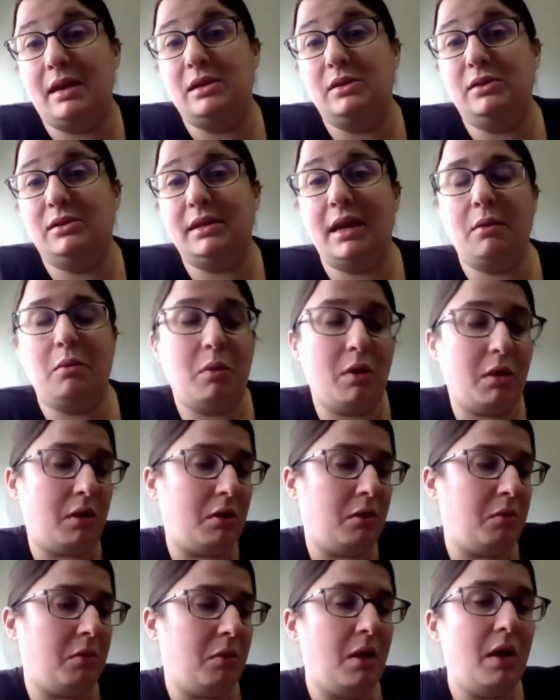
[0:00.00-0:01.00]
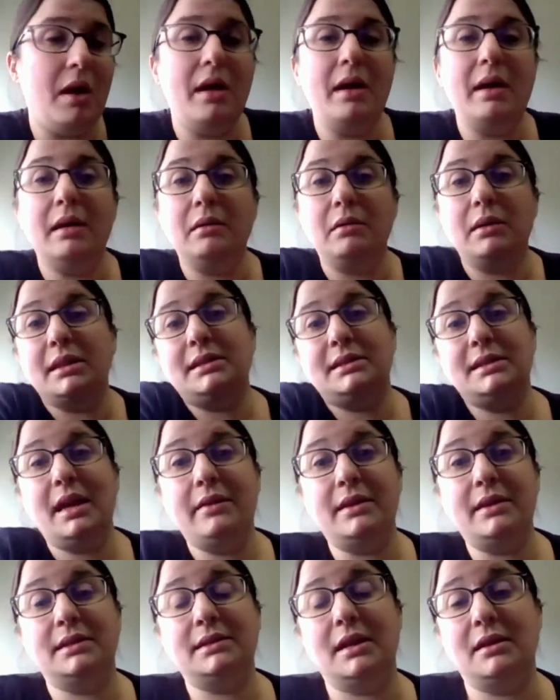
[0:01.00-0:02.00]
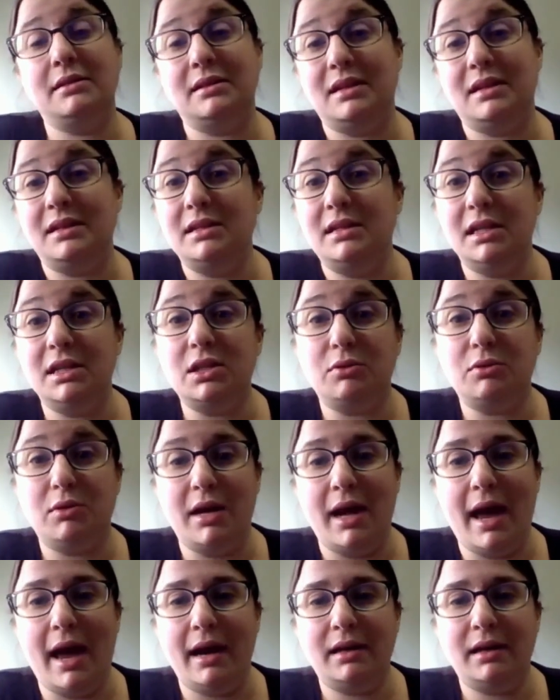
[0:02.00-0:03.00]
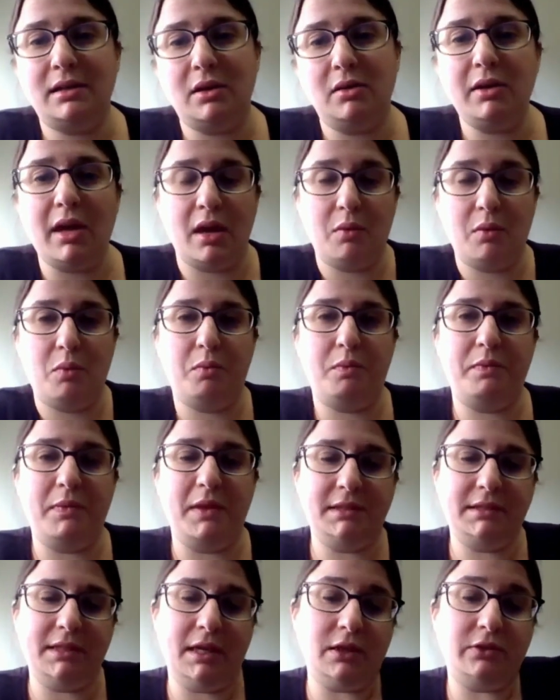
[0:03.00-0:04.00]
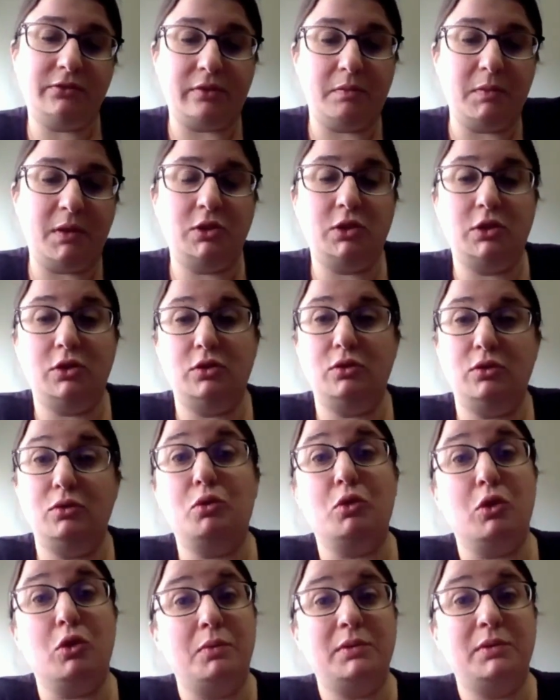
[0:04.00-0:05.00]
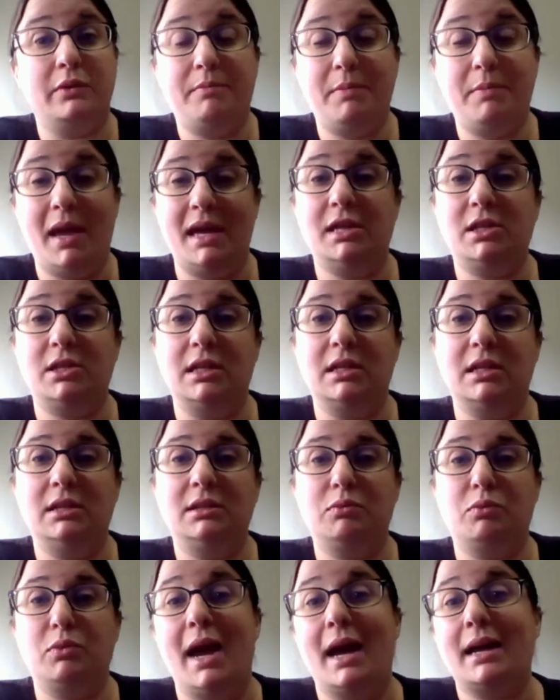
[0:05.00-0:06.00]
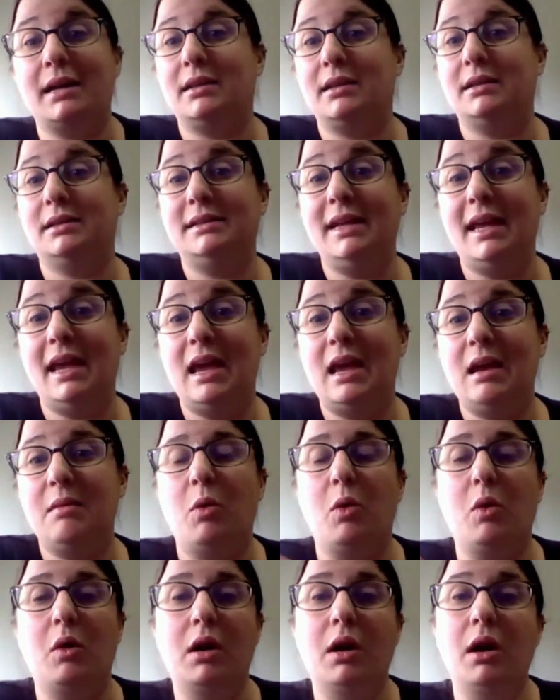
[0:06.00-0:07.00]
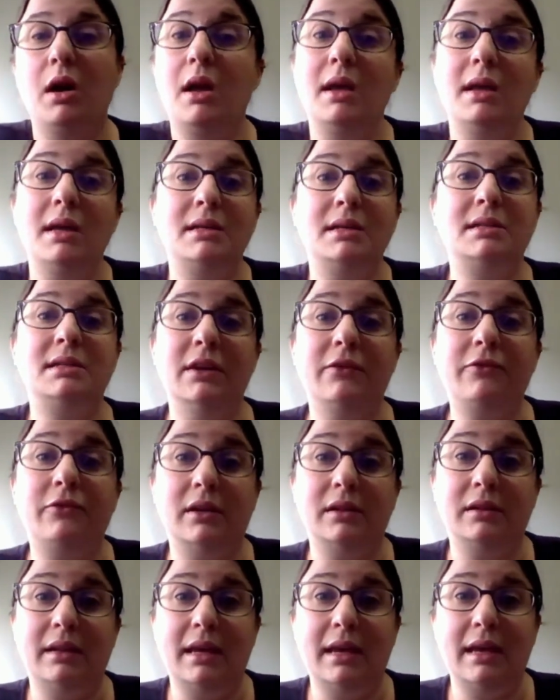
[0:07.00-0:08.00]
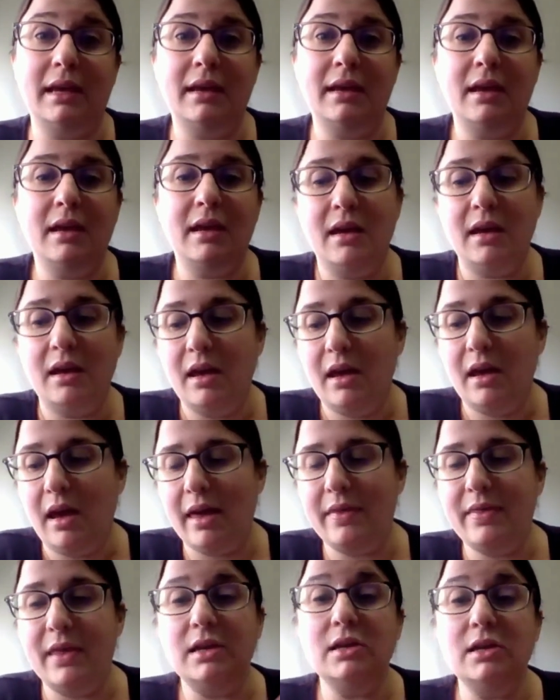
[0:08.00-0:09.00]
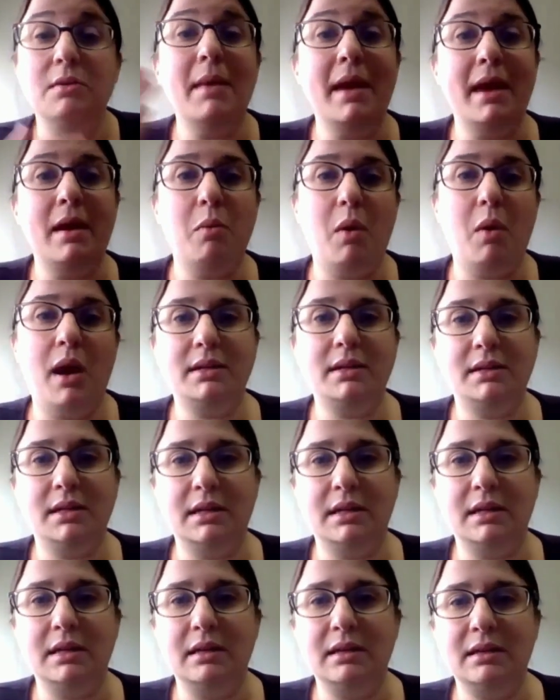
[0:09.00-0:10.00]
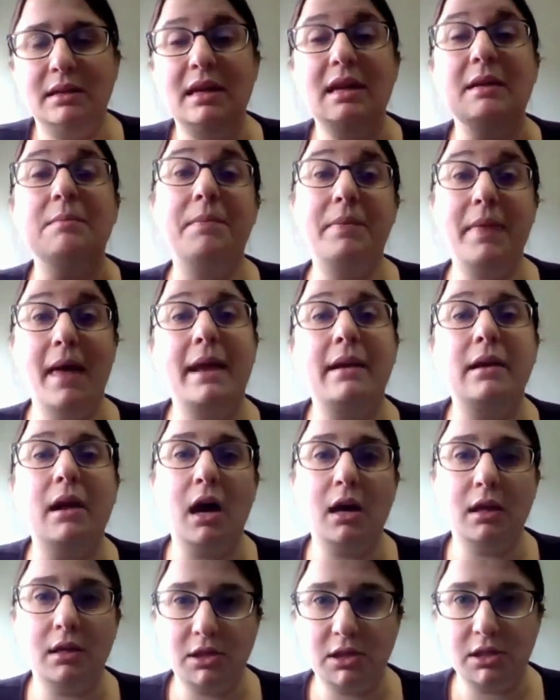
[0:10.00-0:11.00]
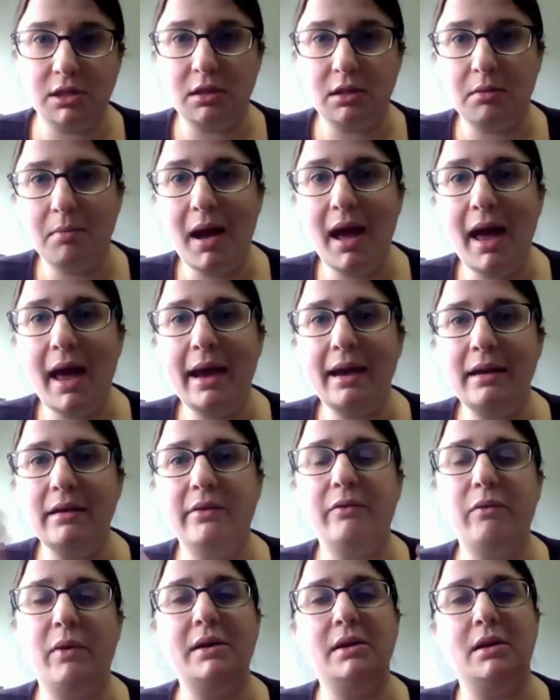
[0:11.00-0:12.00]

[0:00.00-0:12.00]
and you say, well, let's see how the cells in a dish react. Okay, the cells from the two groups of patients react the same or differently. And then you may want to keep that knowledge in your mind of